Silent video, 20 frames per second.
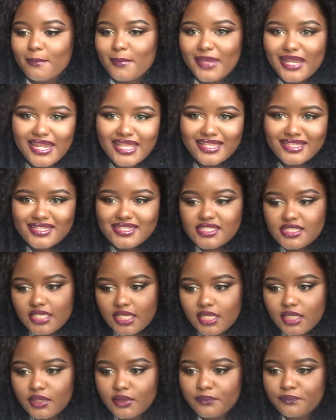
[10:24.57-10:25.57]
minutes.
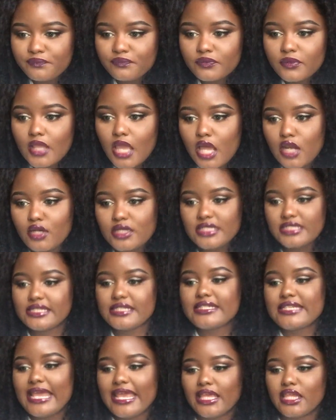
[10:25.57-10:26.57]
How long does
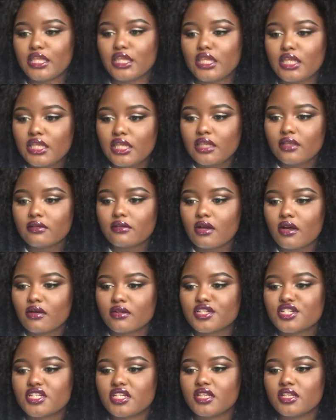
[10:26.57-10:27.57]
it take?
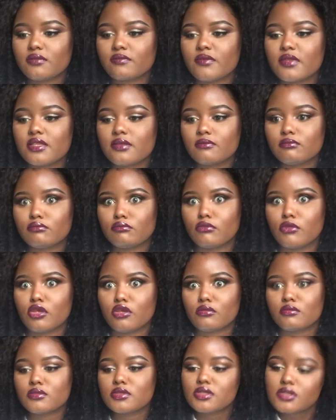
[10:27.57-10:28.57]
Oh shit,
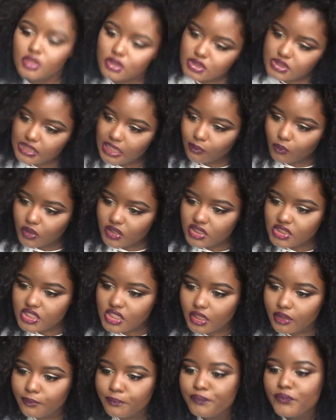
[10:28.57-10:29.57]
oops, same
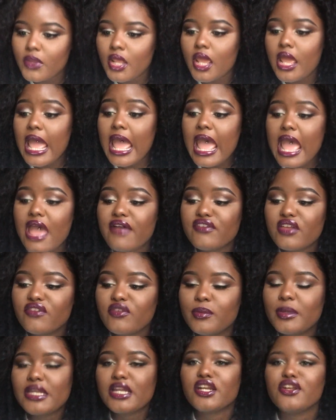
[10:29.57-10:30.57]
question. Have you
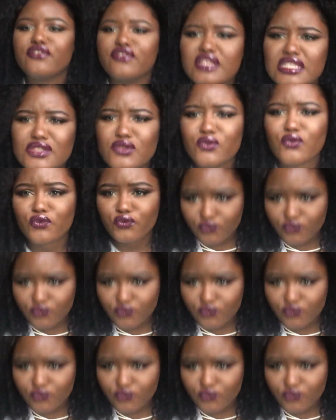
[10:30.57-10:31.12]
ever been in a physical